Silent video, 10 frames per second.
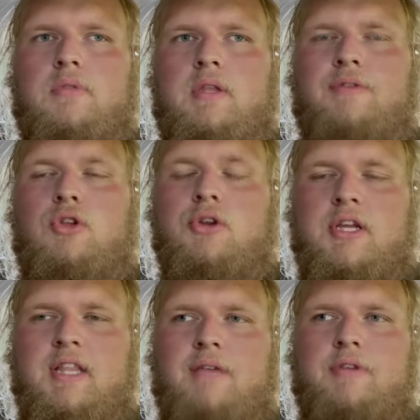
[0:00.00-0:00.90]
If you look
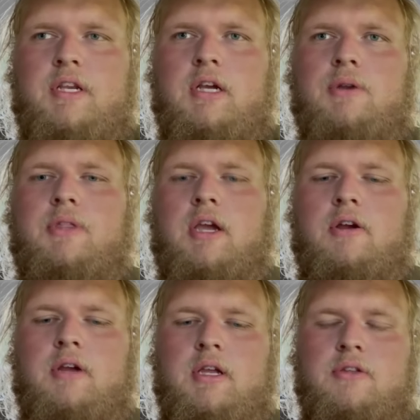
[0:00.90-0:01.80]
in that video,
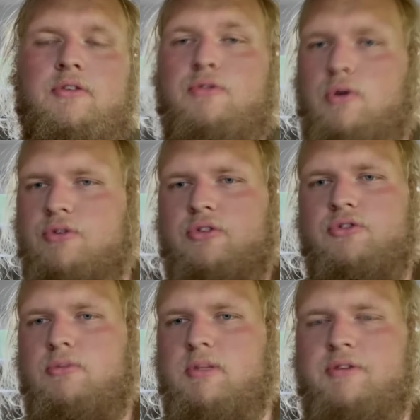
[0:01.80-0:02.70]
there is, of course,
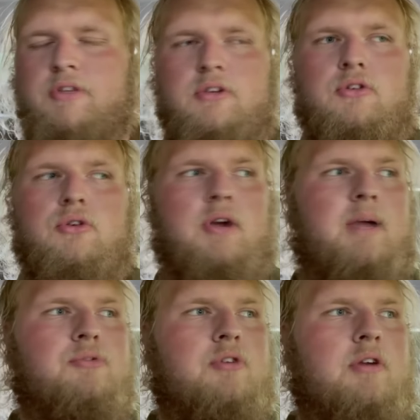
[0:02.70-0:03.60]
there's some lifted
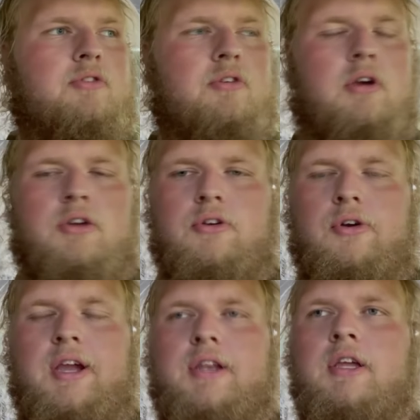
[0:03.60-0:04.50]
crap trucks that are 100
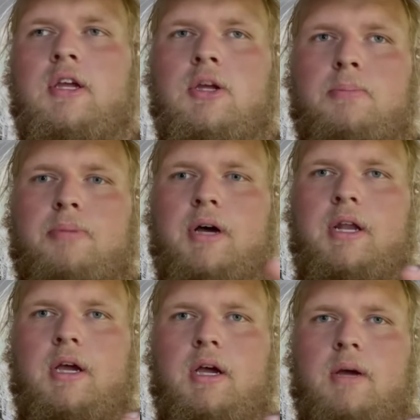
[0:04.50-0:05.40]
grand,
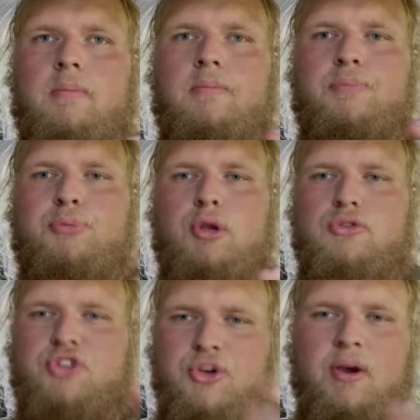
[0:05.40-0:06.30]
but
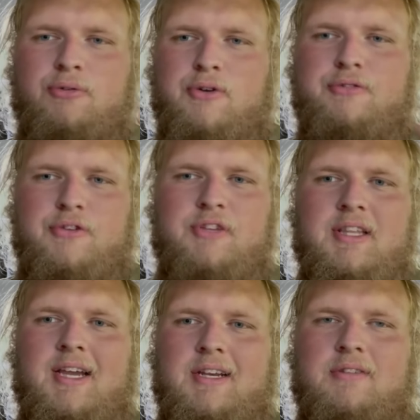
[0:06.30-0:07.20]
there's two F-150
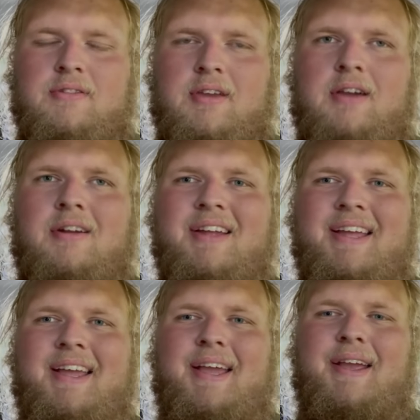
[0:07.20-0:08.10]
Lightnings there.
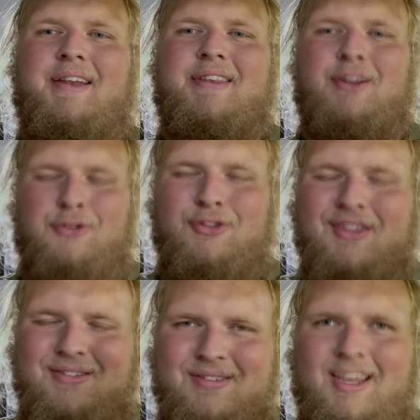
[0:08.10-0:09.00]
And those are
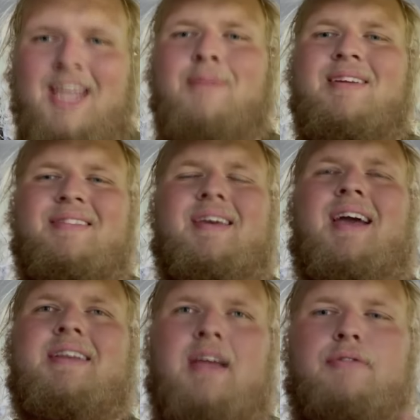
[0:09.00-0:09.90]
the same
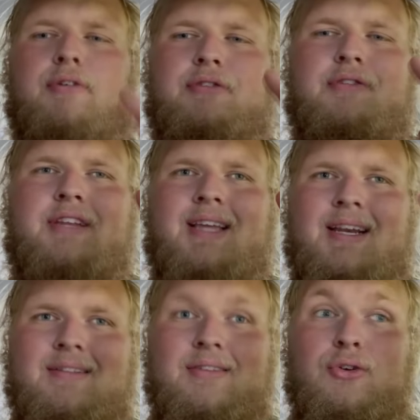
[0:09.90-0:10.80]
exact F-150
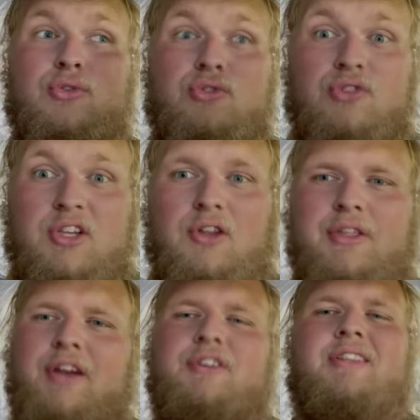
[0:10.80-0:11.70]
Lightnings that are still
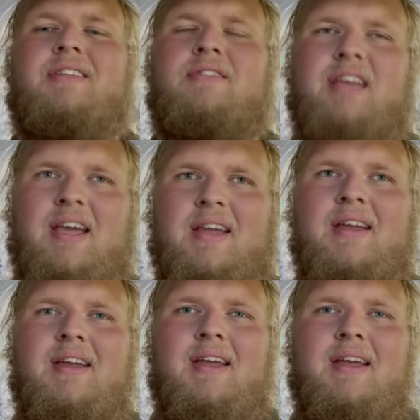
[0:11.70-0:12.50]
there to this day.